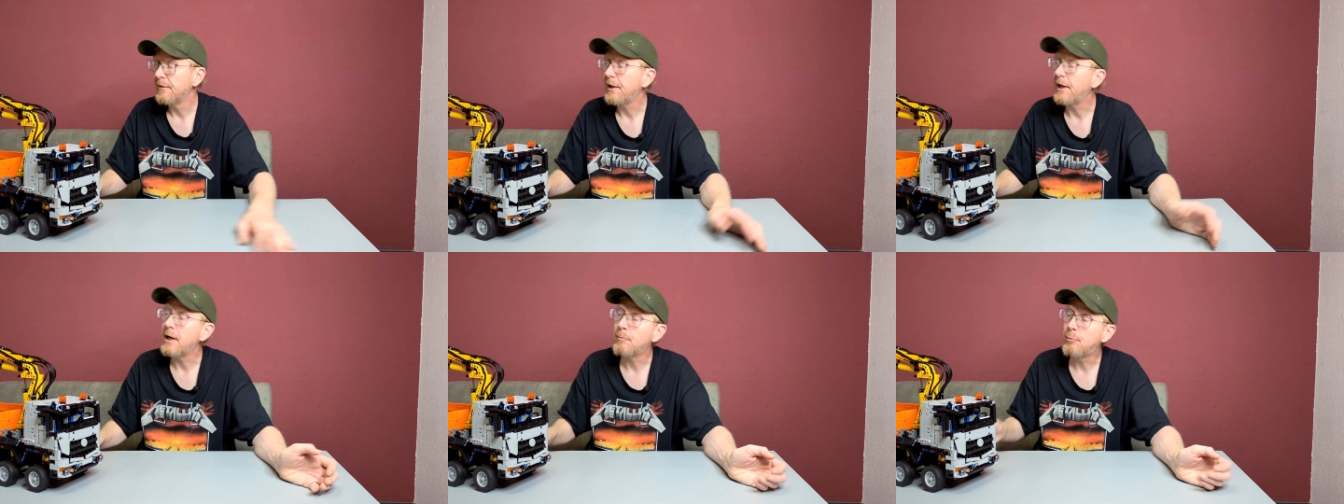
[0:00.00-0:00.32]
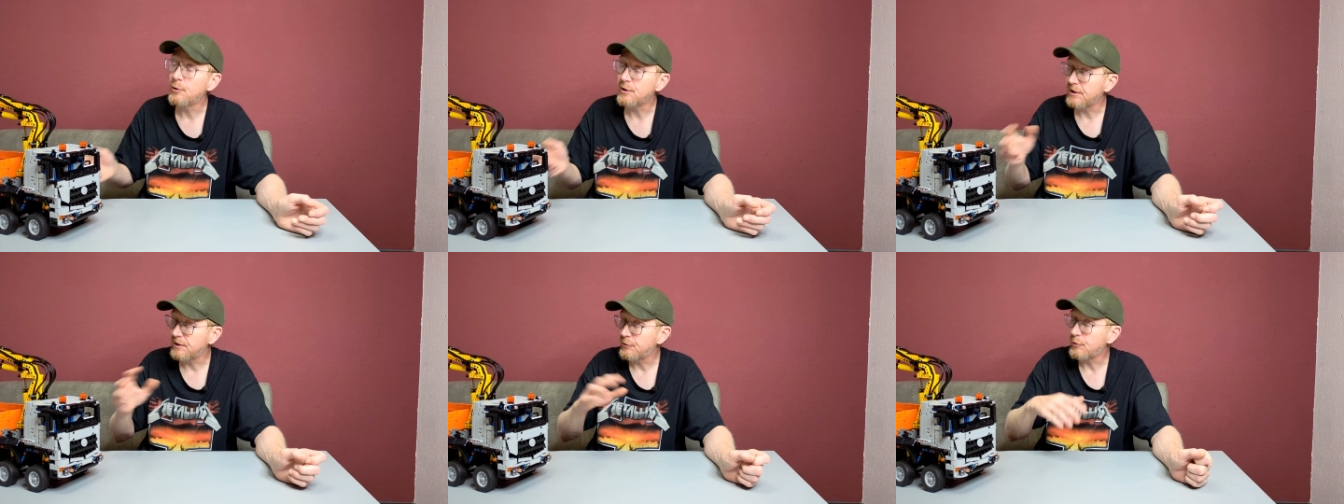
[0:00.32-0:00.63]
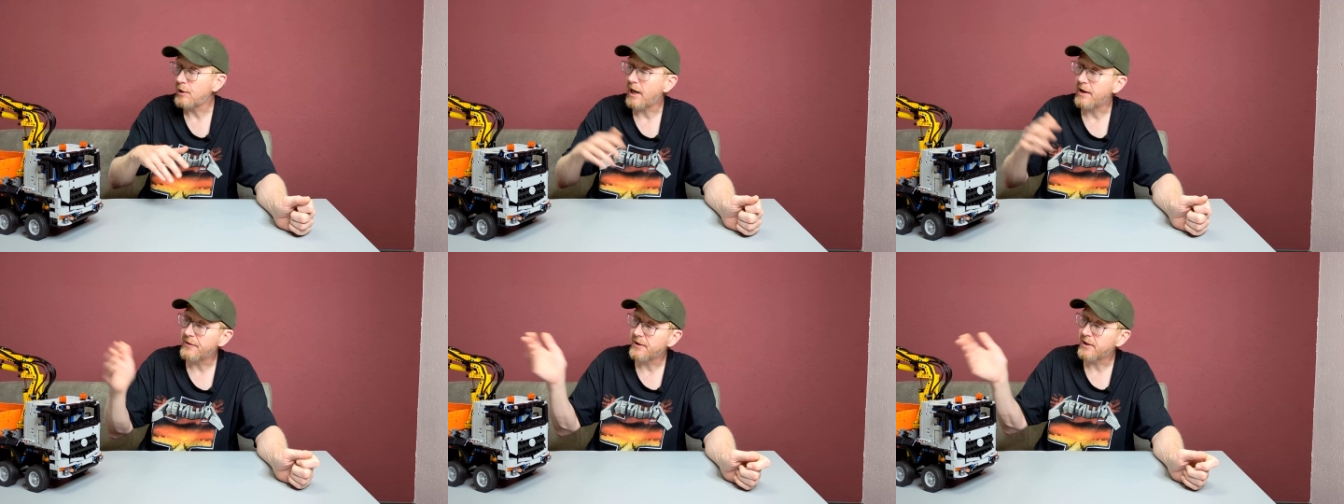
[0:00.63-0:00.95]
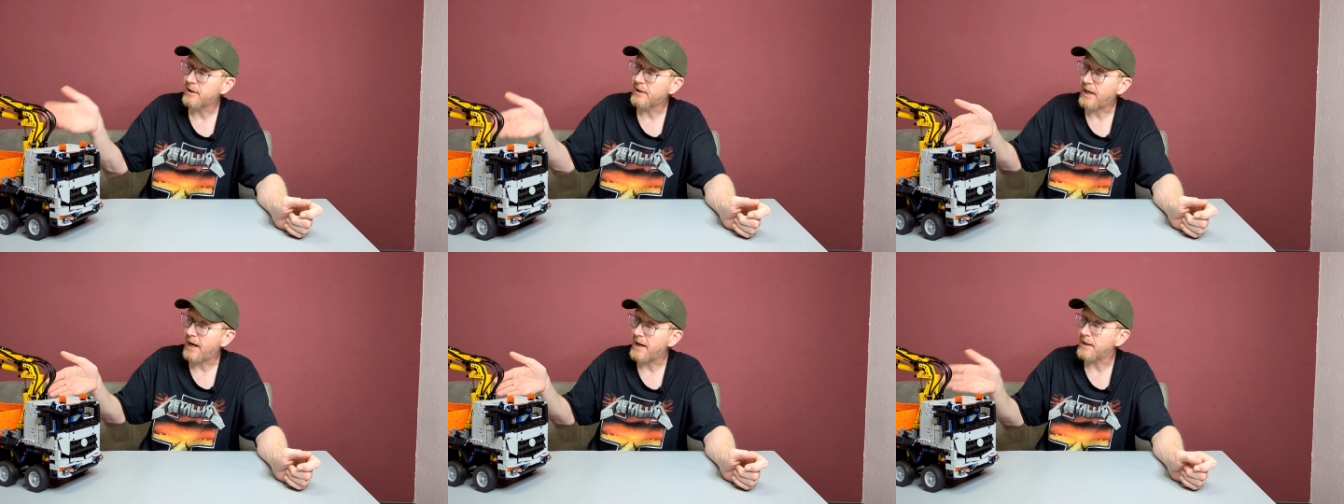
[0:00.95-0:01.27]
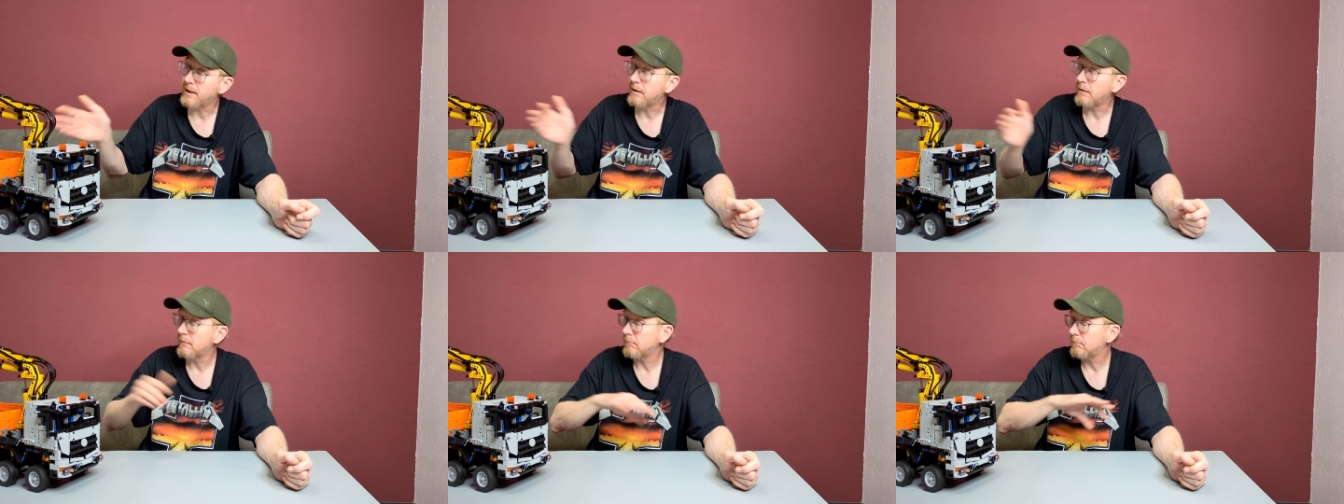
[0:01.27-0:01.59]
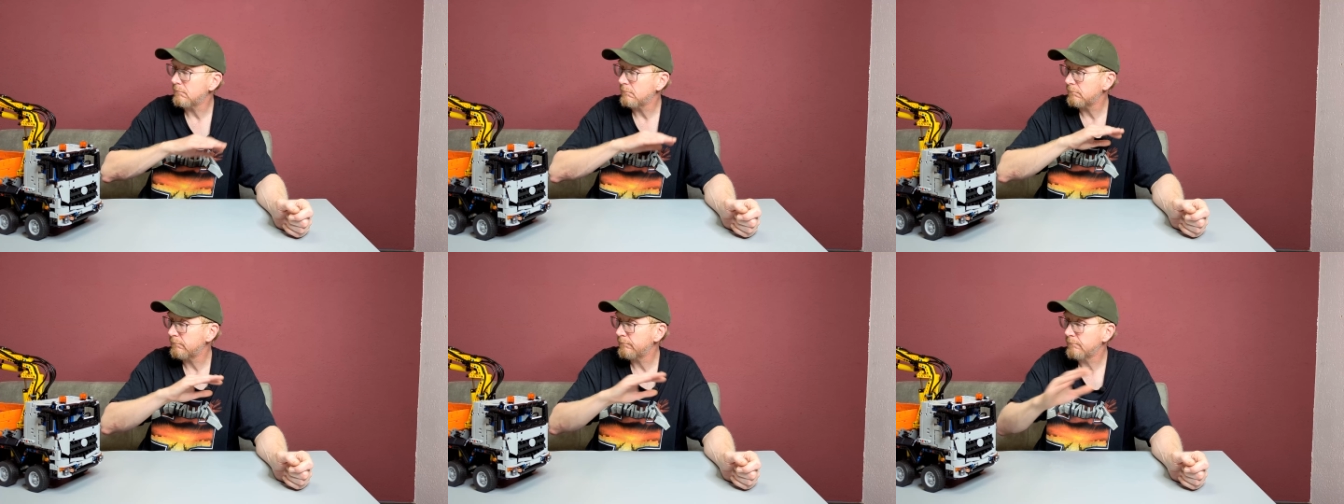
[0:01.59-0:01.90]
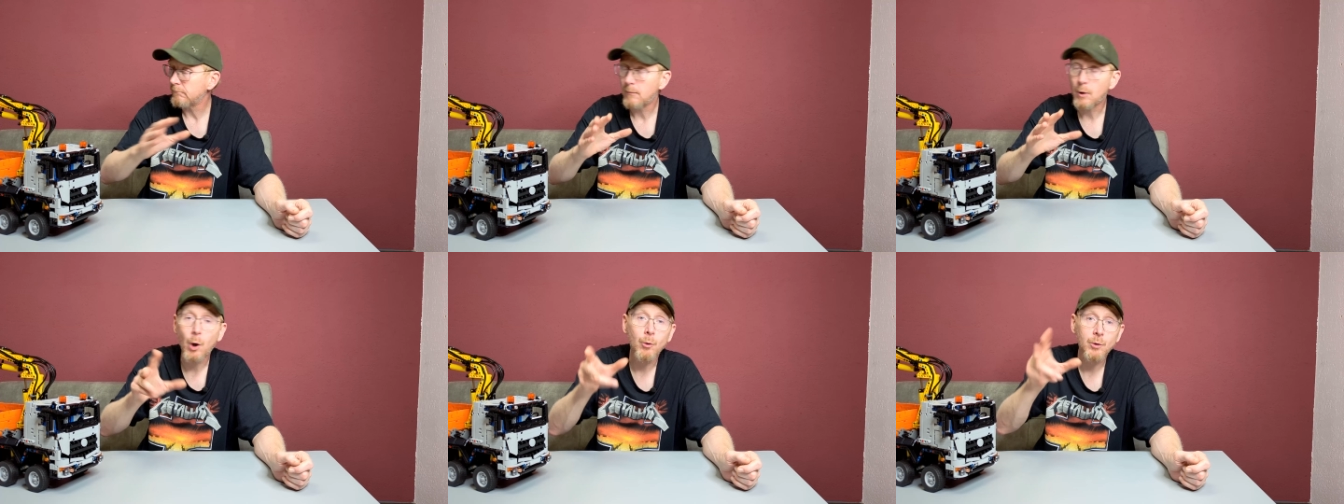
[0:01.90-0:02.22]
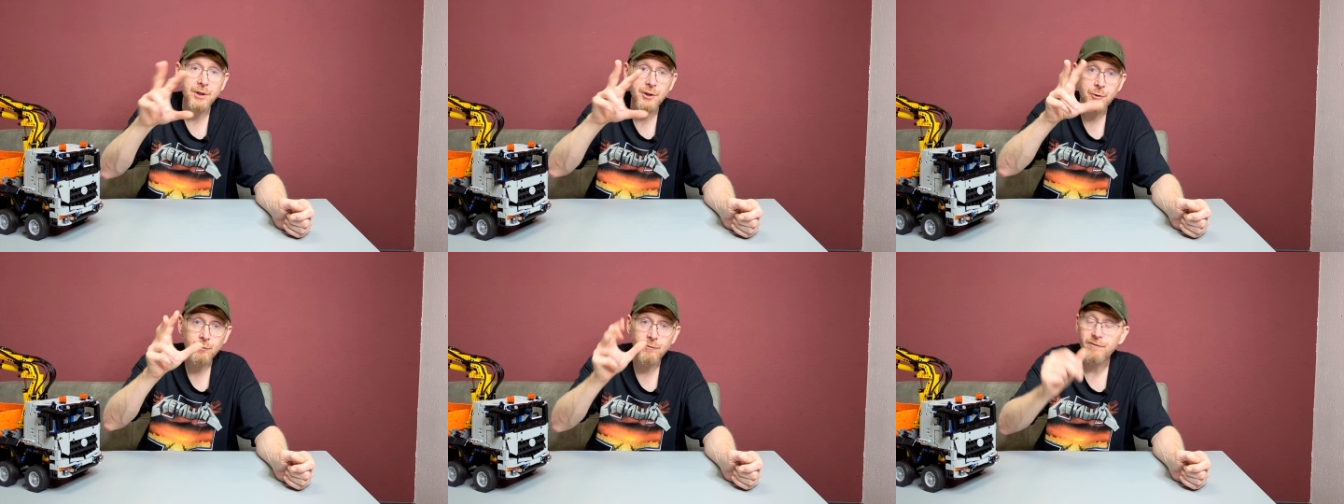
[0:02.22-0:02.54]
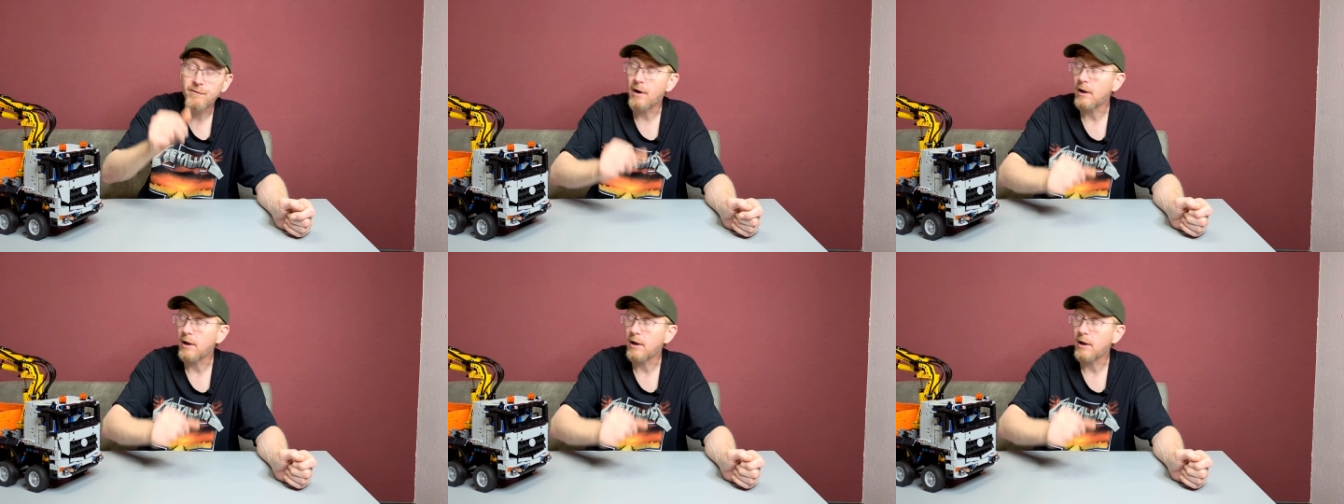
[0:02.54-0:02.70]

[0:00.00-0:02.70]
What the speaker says: Then I put it together again, only 2